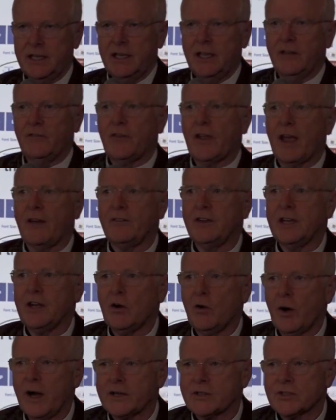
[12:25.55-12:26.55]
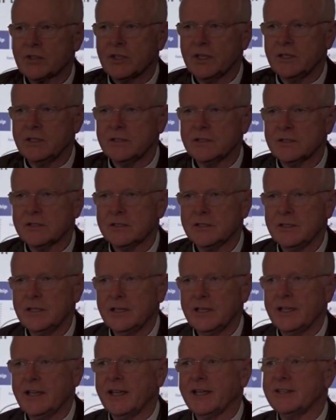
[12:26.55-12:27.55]
If you have any questions,
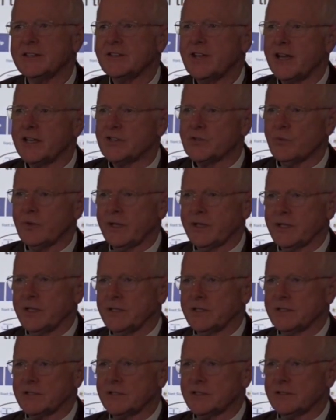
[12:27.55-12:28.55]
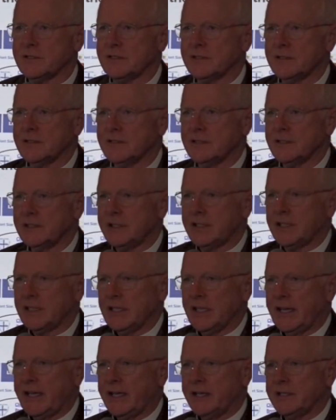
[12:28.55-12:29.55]
get in touch with us in
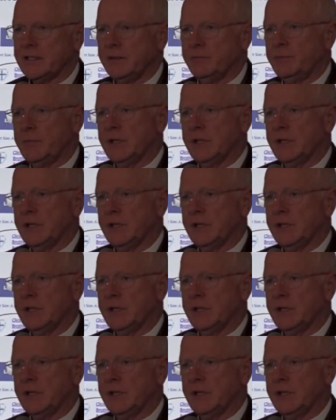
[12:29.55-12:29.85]
Atlanta.